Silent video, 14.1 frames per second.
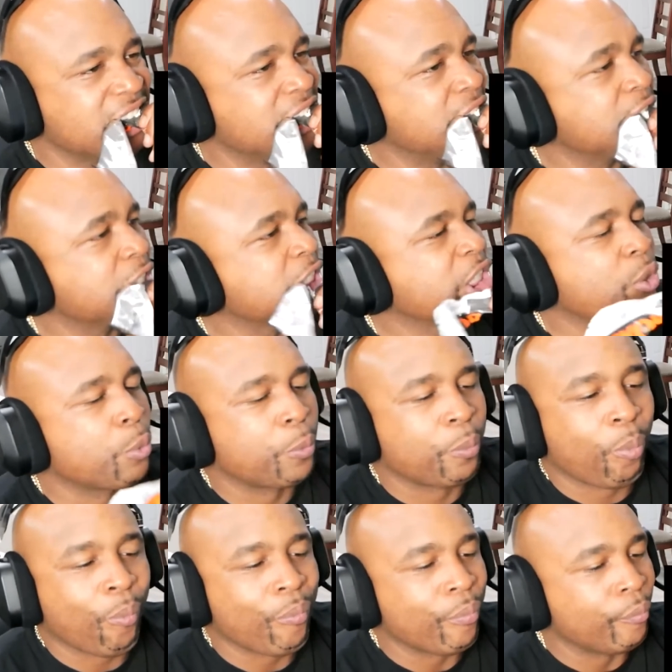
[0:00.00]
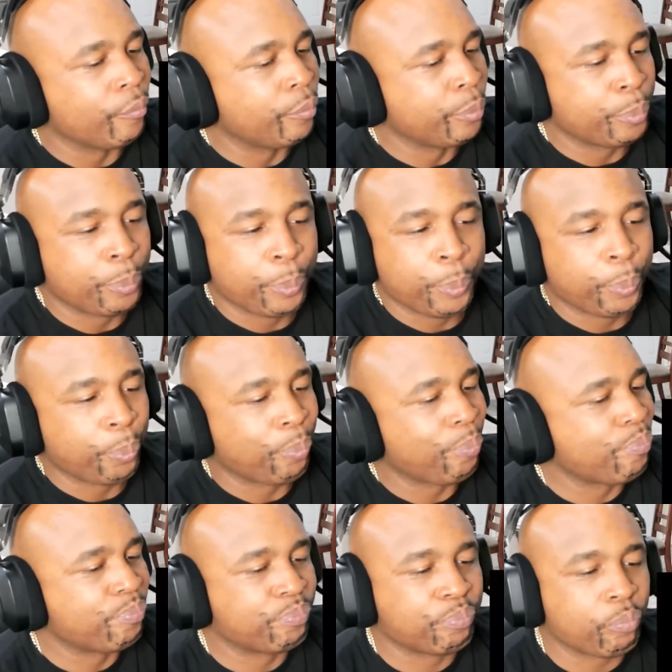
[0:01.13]
I'm sorry, counselor. What did you
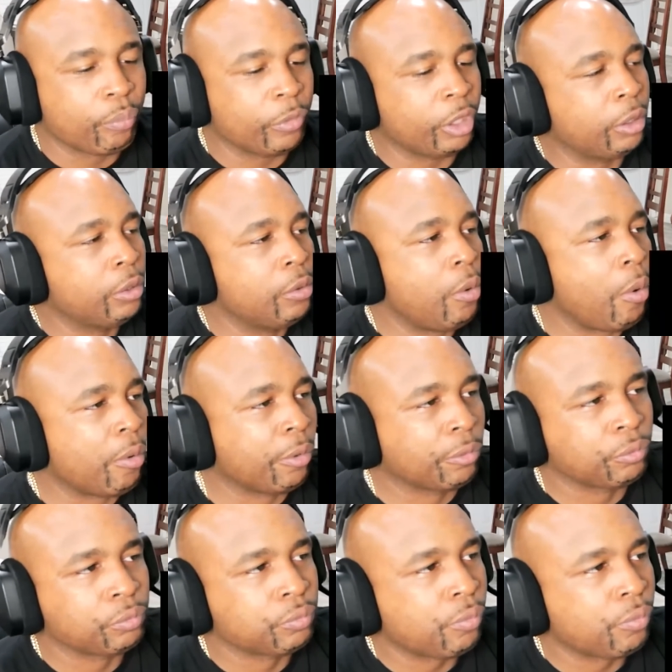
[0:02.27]
say your name is?